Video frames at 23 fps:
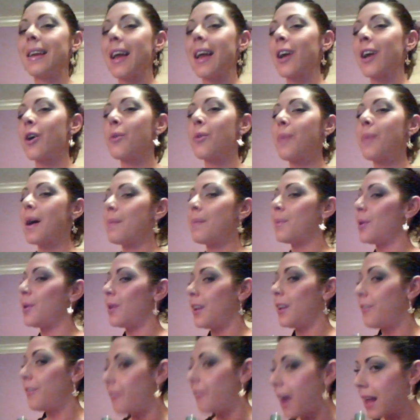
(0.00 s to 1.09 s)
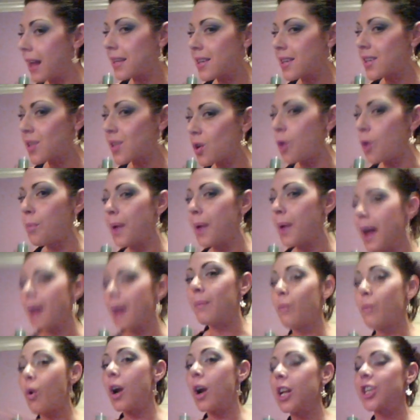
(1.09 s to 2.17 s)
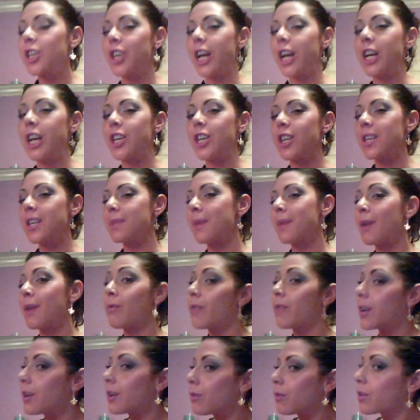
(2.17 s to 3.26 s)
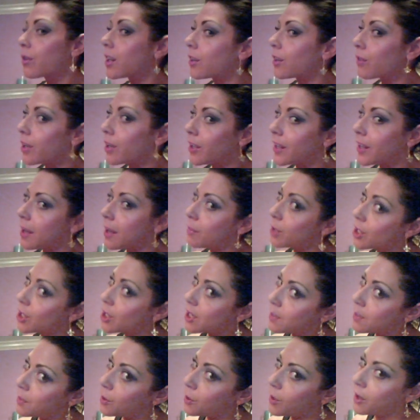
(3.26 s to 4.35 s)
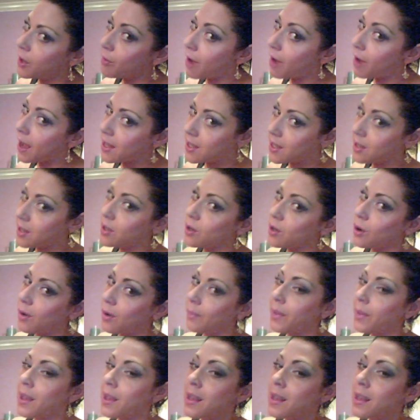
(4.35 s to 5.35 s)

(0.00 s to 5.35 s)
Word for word: I go by Beauty Finds the Soul, but I am want to change it to my real, real, real name, which is Beauty Rocks the Soul.